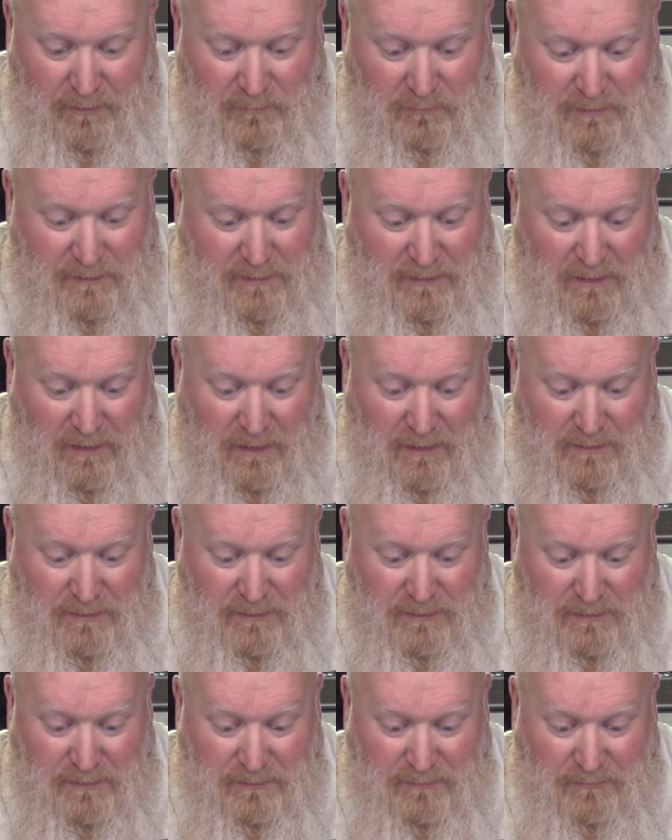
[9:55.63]

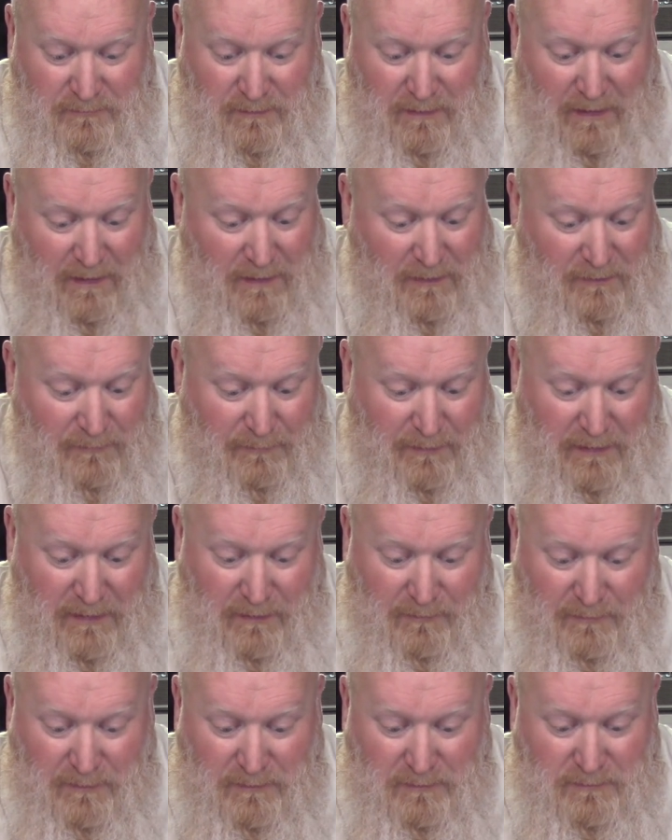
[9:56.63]
Wisconsin,
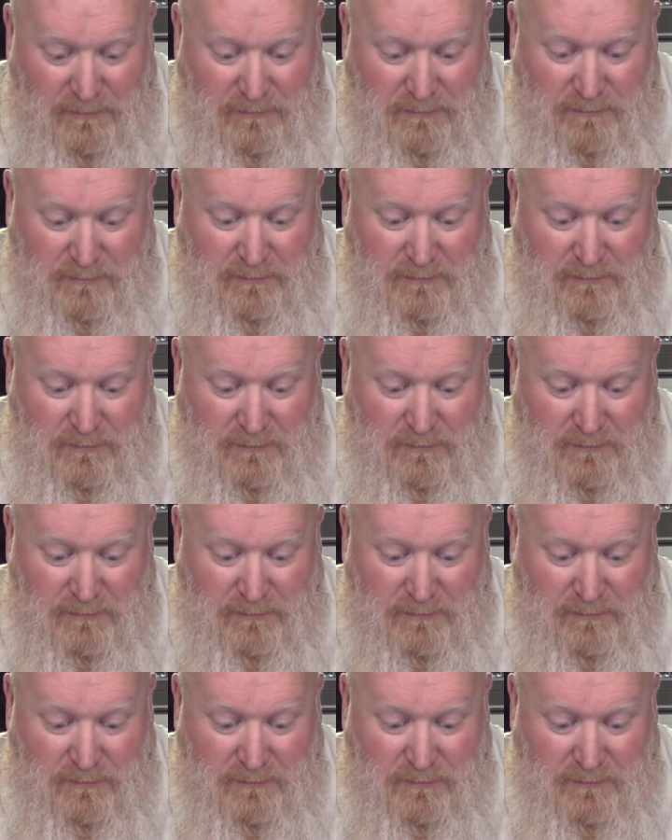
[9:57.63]
Alabama.